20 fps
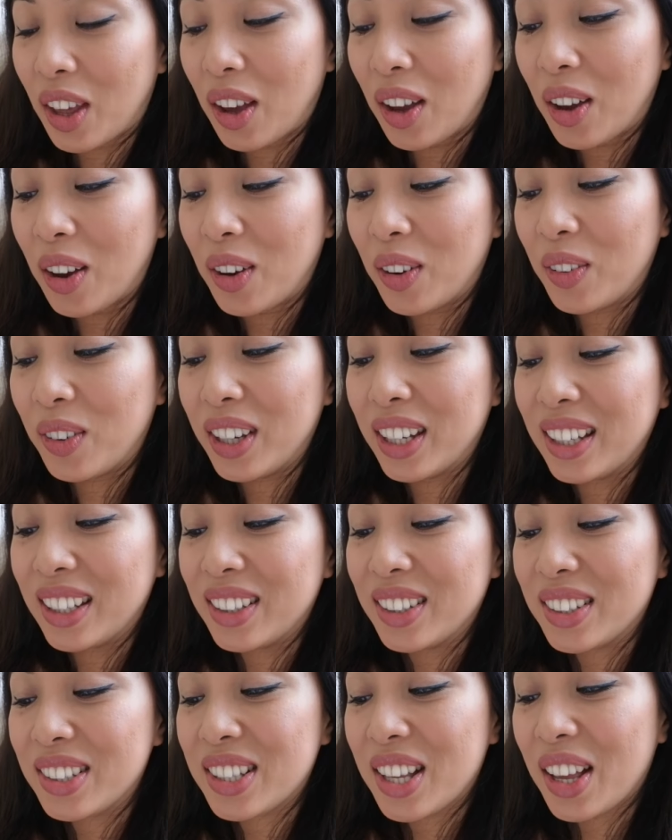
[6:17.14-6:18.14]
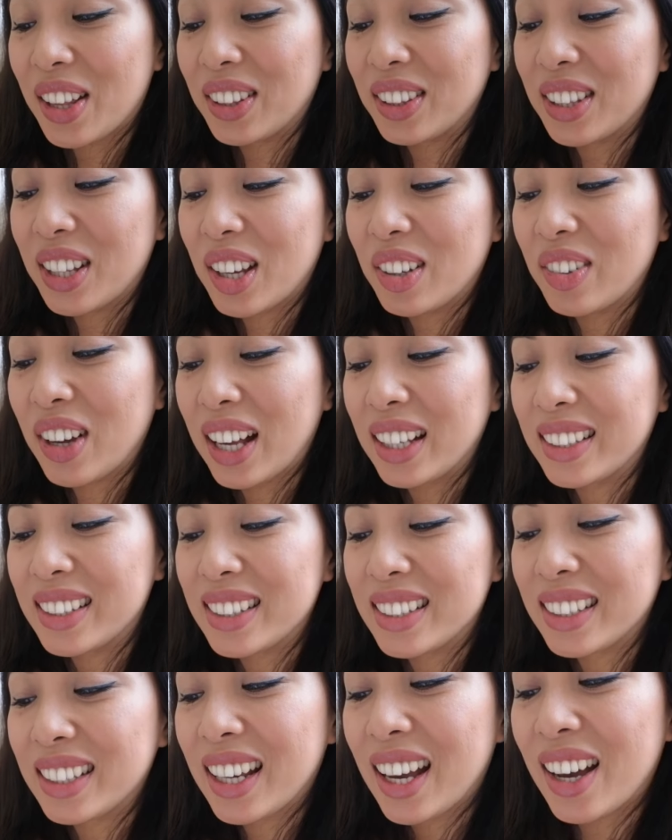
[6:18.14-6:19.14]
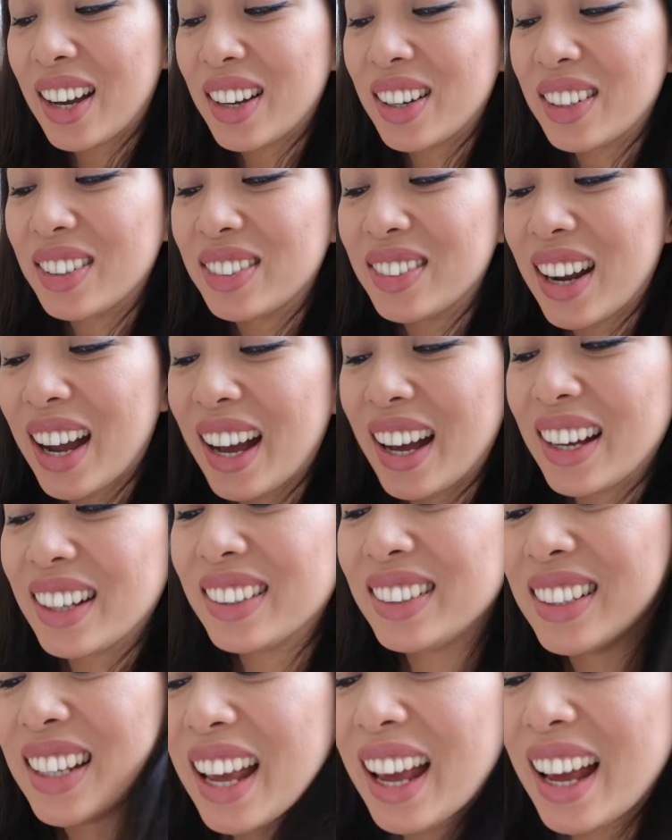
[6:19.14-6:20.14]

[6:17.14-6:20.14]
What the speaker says: The wheels on the bus go round